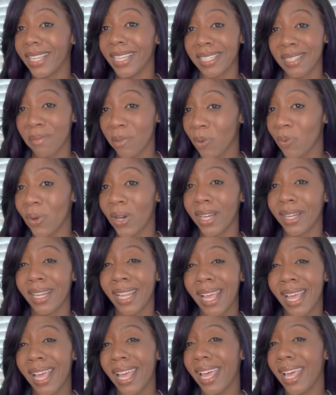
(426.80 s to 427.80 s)
That's number one.
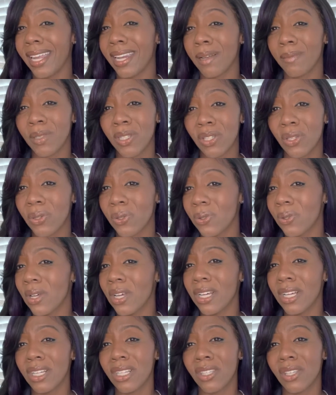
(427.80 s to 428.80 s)
And number two,
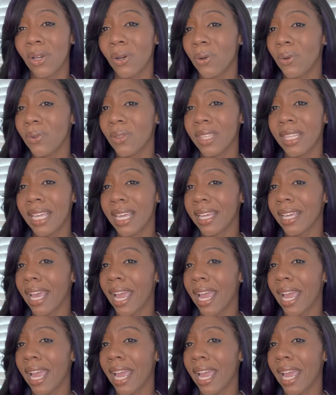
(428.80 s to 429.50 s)
don't think